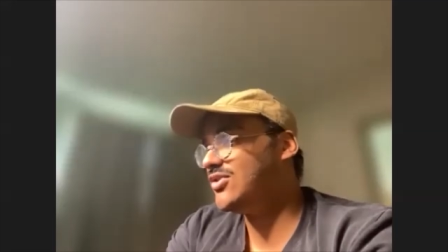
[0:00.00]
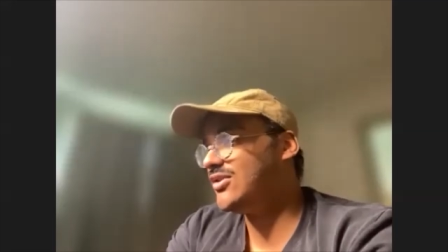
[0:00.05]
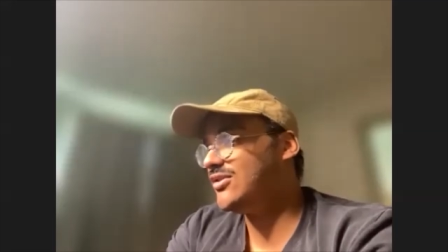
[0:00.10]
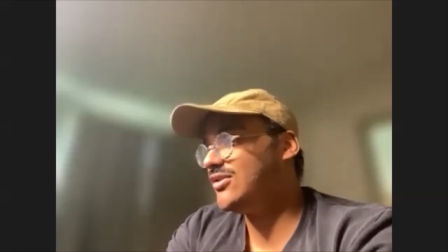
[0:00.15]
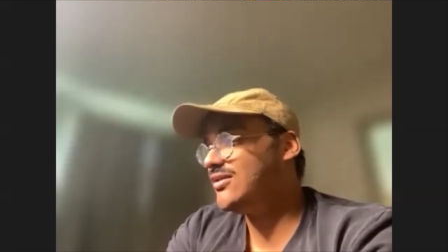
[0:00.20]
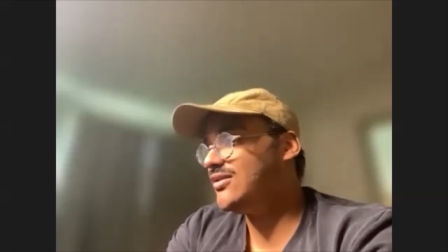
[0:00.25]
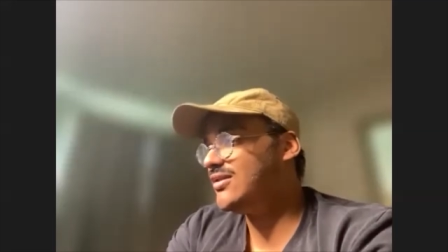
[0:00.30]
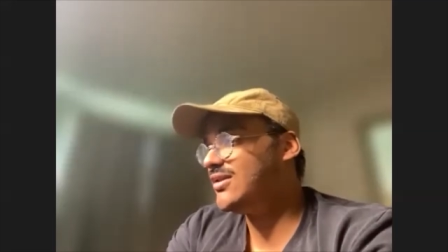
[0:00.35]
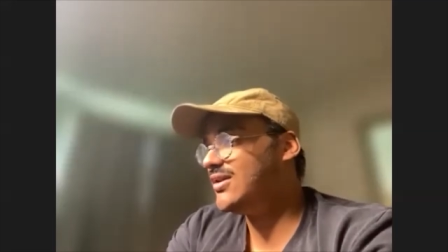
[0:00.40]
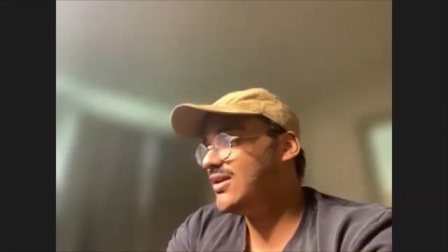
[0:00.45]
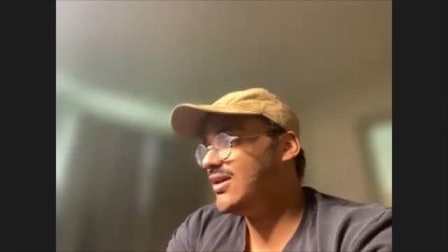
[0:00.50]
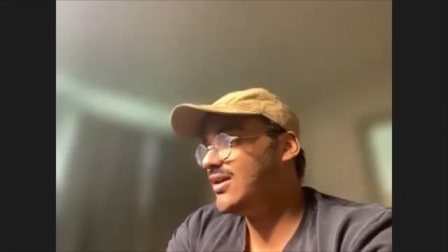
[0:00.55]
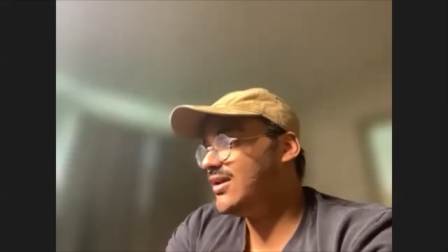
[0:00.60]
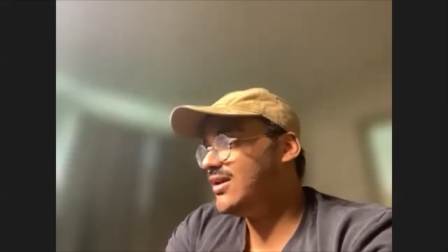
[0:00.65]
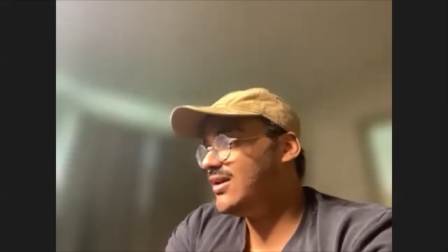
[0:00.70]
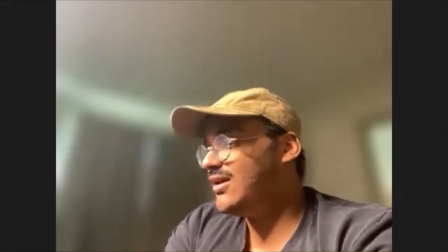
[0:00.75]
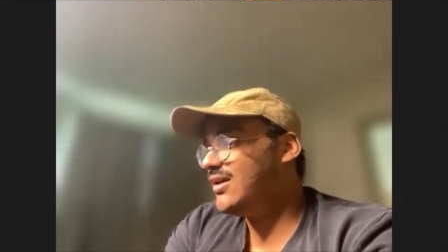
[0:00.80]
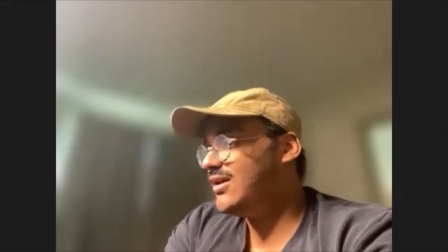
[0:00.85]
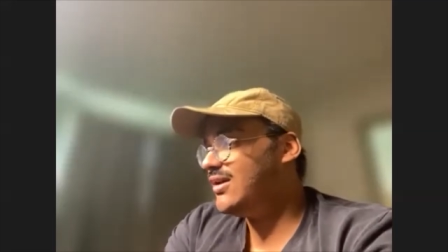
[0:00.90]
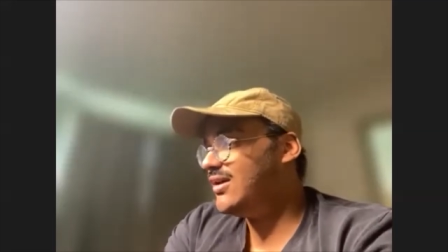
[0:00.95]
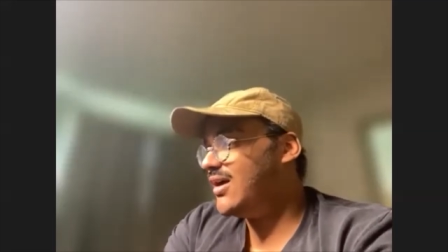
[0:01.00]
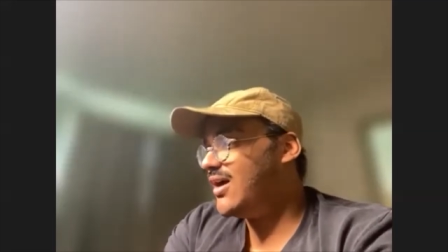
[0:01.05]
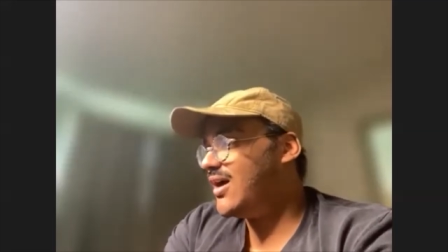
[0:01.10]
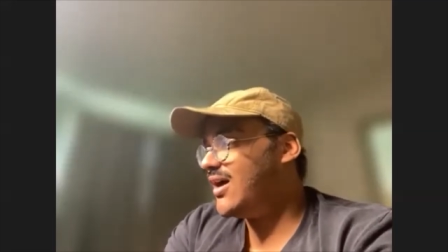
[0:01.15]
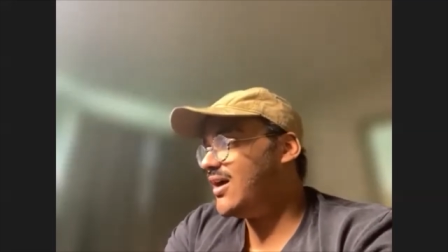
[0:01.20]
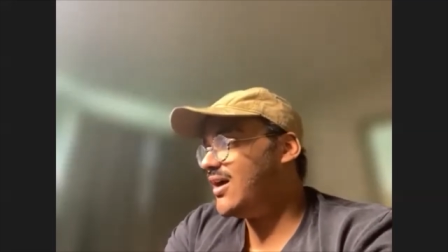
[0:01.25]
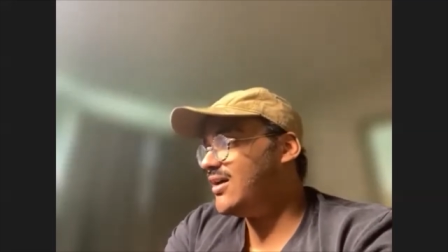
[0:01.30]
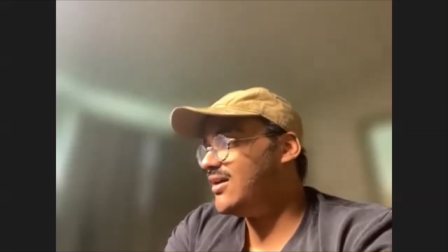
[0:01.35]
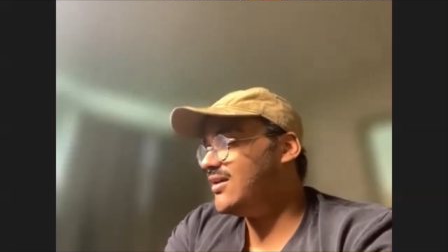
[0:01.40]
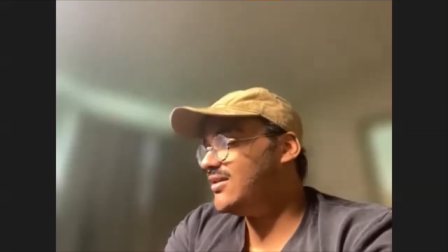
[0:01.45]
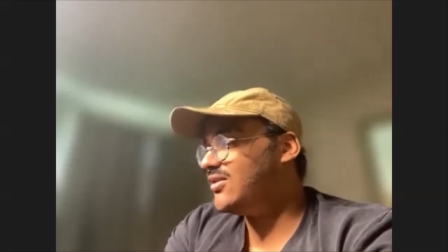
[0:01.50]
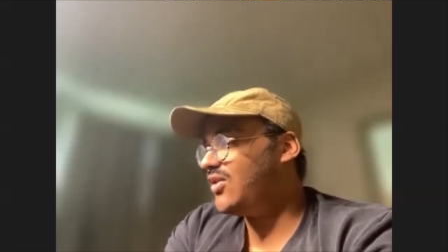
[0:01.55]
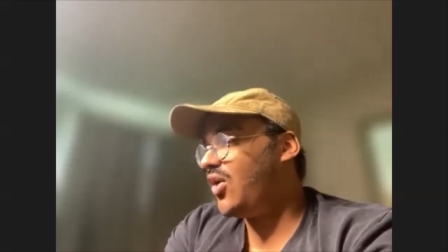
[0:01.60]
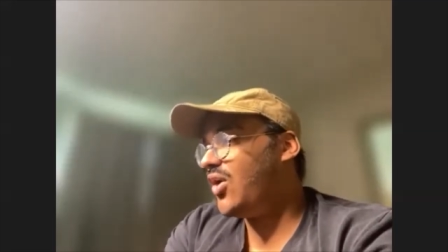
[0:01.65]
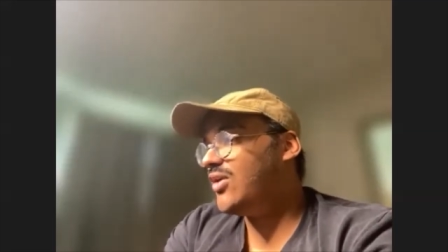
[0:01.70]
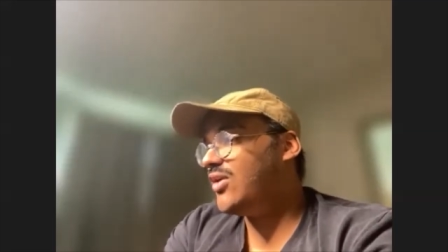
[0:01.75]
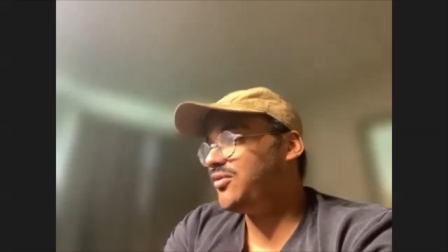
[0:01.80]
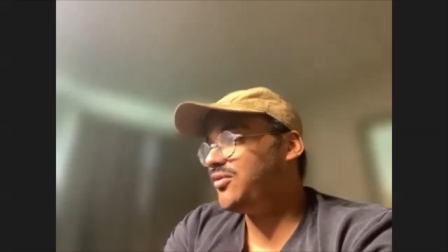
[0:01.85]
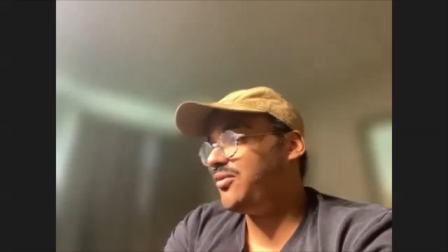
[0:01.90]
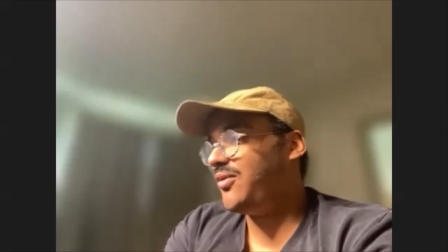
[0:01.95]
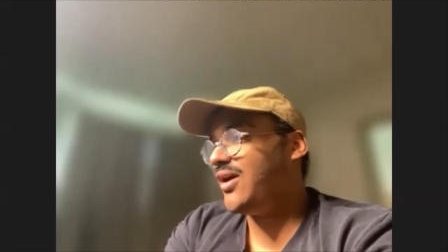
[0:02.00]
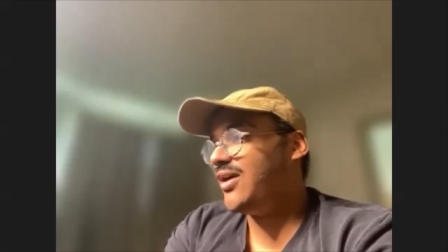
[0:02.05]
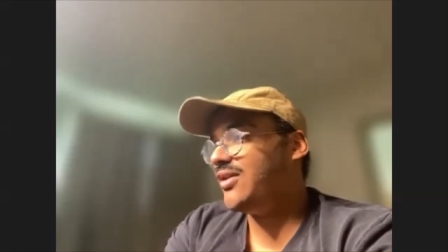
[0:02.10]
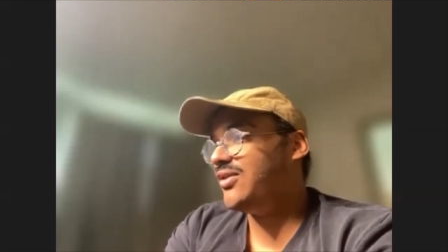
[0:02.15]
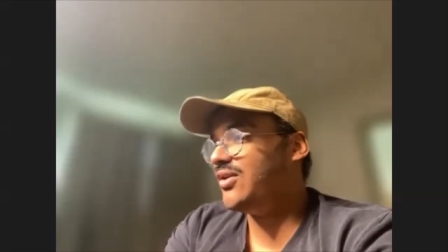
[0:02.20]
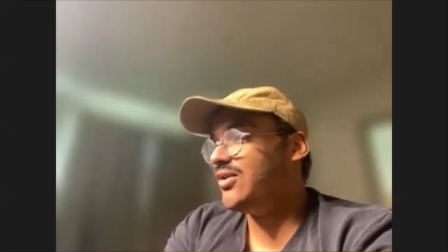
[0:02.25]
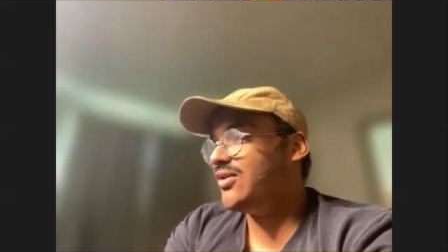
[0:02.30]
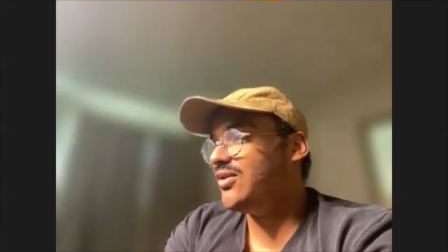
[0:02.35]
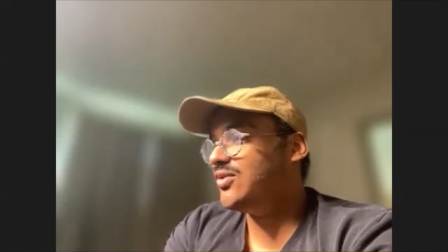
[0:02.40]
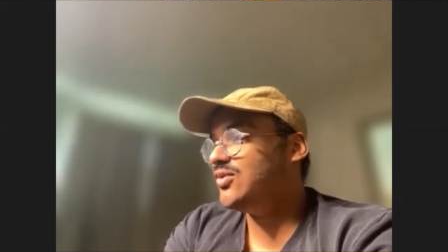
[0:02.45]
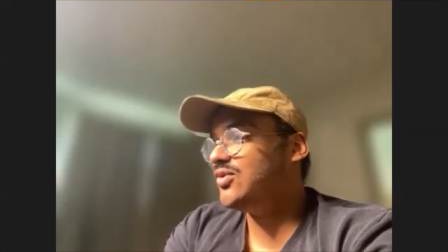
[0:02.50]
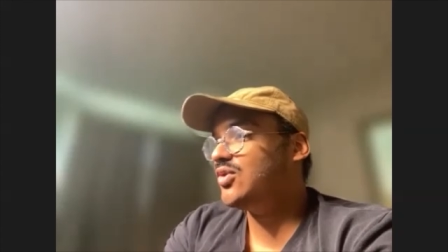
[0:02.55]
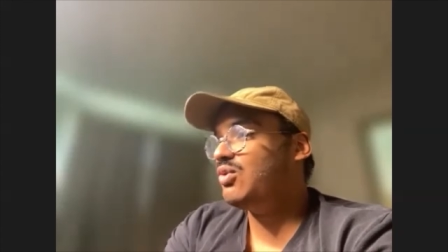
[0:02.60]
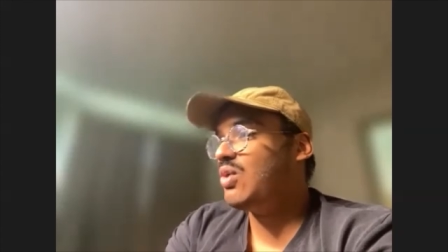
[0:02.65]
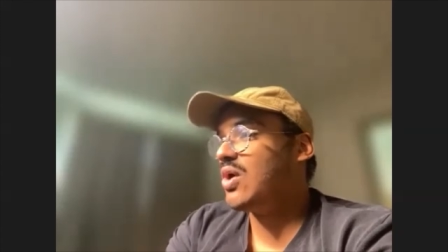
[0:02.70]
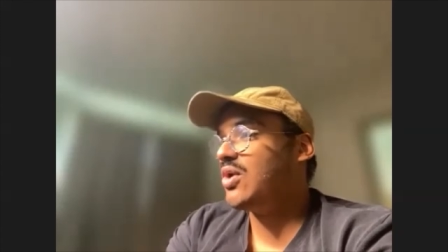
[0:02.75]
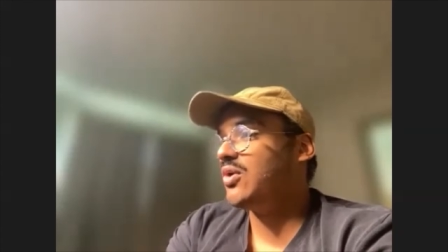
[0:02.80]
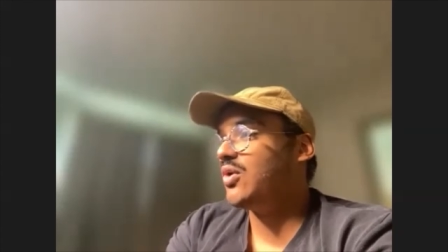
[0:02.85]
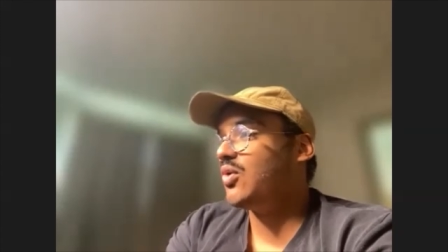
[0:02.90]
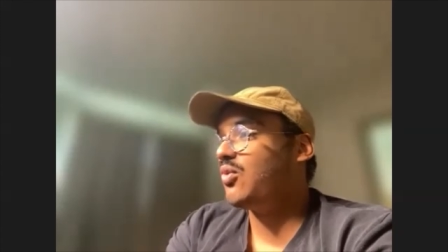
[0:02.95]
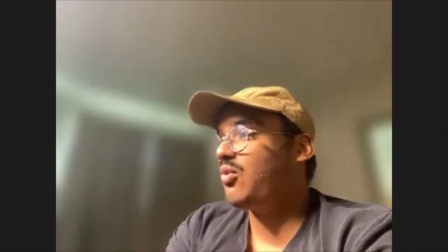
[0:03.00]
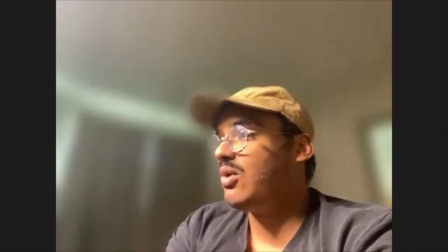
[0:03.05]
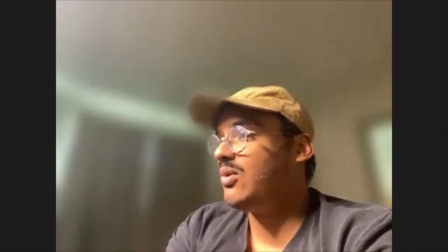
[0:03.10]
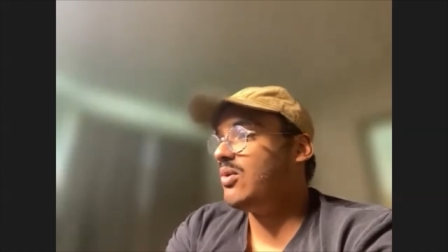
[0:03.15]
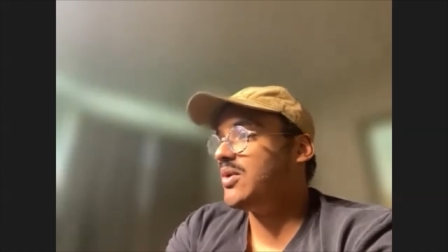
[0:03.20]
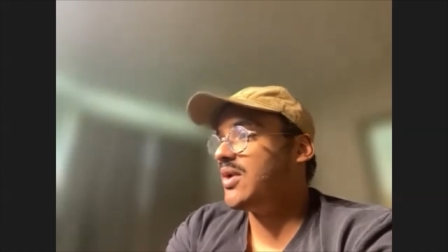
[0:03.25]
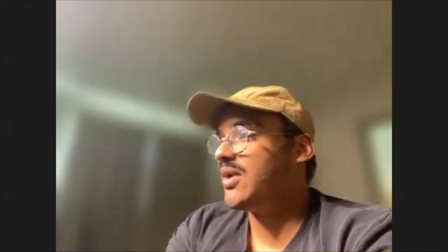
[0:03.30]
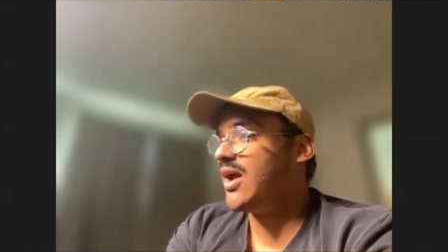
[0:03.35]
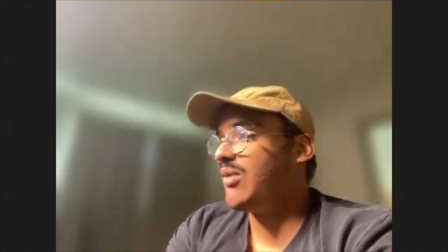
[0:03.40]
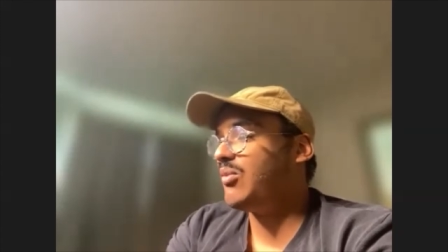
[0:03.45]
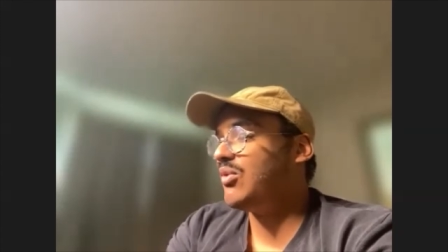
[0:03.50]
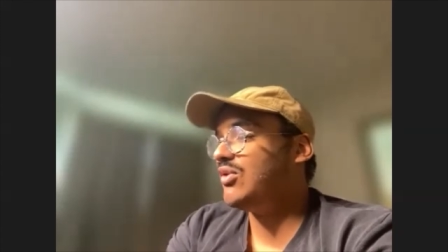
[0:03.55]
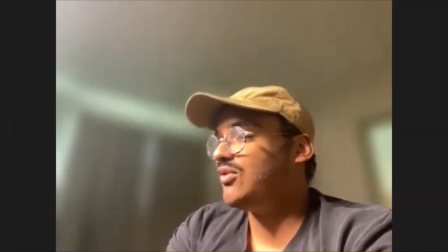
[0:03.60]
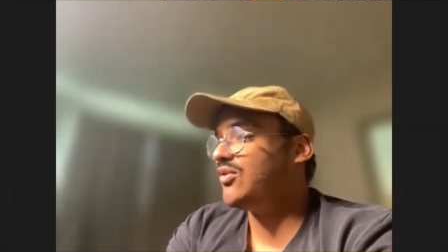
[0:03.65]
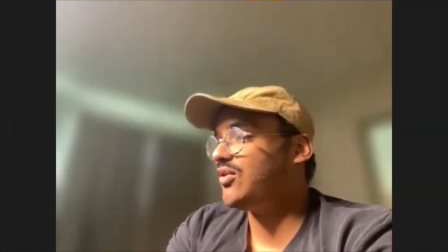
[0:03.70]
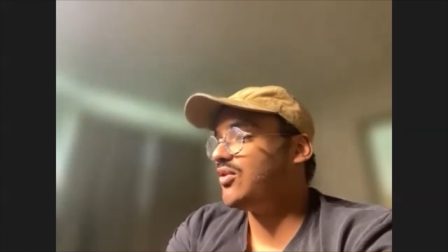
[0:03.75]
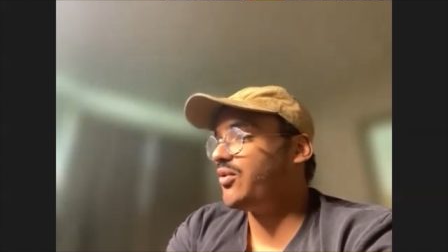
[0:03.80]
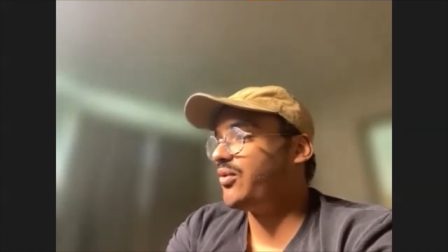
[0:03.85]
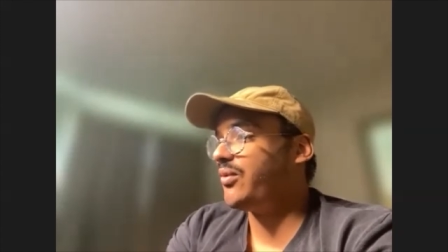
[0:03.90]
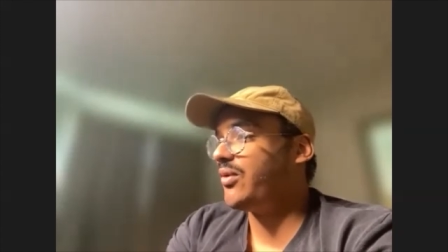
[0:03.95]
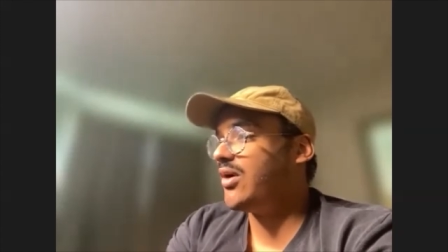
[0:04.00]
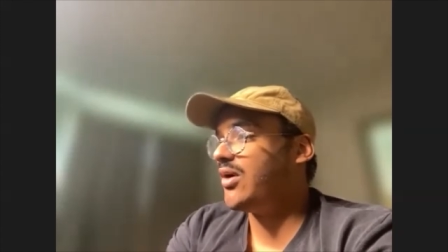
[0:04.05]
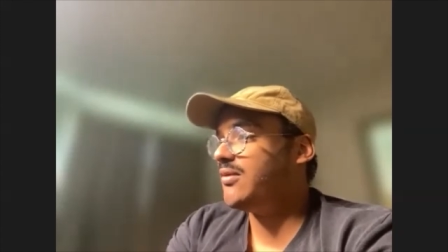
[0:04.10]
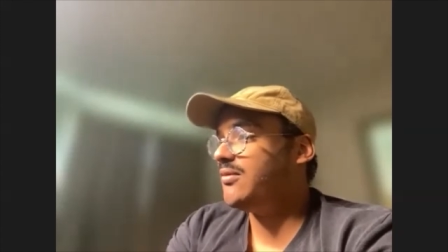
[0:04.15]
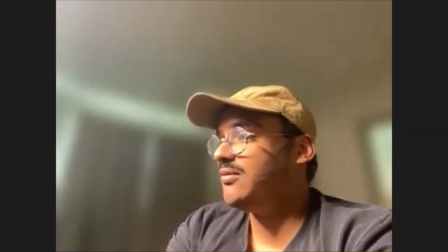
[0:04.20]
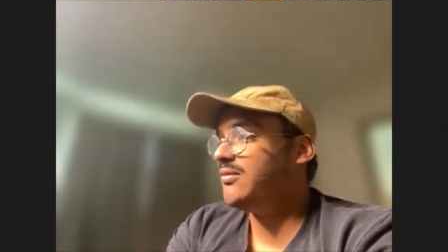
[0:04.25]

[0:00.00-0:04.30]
just uh, it's hard to find those quote unquote diamonds in a rough.